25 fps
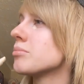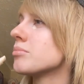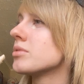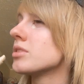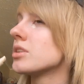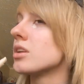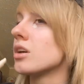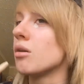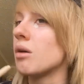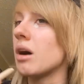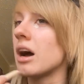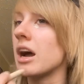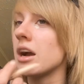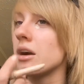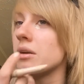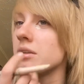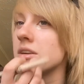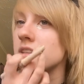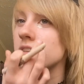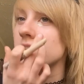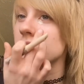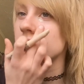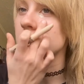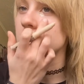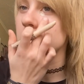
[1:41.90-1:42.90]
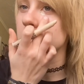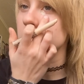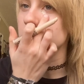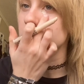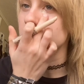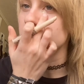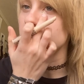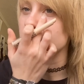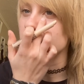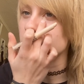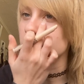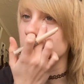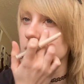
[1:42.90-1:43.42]
So I always just
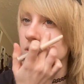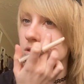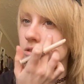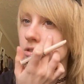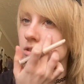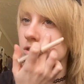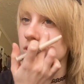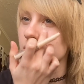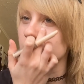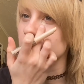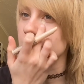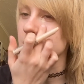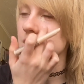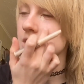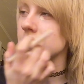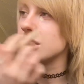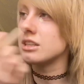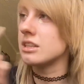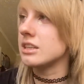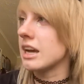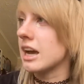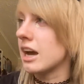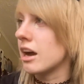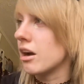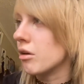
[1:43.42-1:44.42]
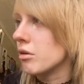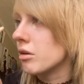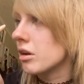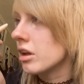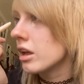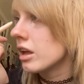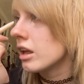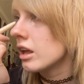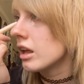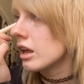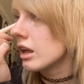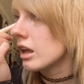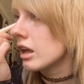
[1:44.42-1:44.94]
do this little streak down
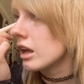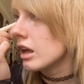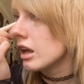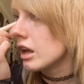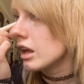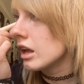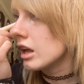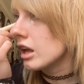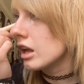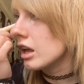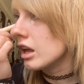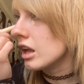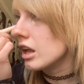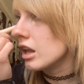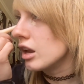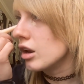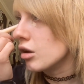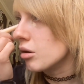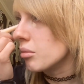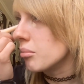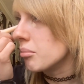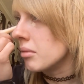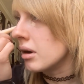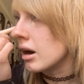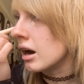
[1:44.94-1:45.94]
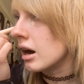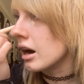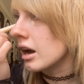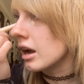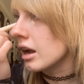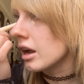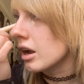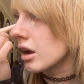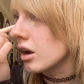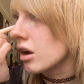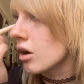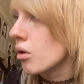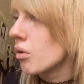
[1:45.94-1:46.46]
in
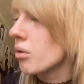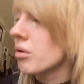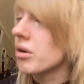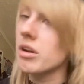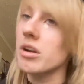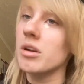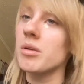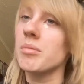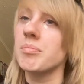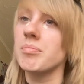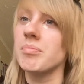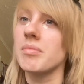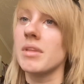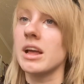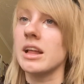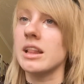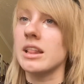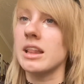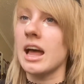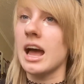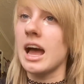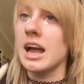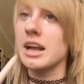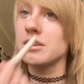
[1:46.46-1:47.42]
my corner like that.